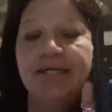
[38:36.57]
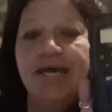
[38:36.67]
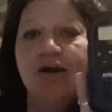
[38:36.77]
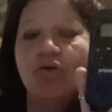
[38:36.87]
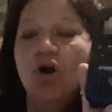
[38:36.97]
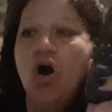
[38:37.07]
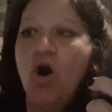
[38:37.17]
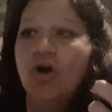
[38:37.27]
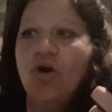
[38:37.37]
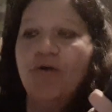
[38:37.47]
Now,
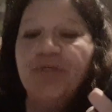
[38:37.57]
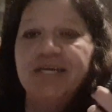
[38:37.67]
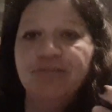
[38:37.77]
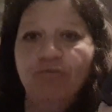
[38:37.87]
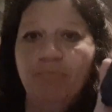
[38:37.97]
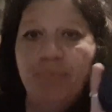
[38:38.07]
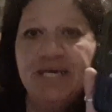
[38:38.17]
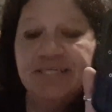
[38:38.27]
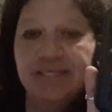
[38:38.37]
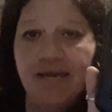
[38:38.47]
I got these from
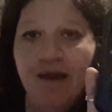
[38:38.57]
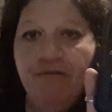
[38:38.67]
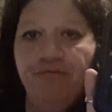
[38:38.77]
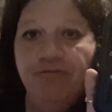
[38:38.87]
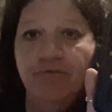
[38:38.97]
BCF.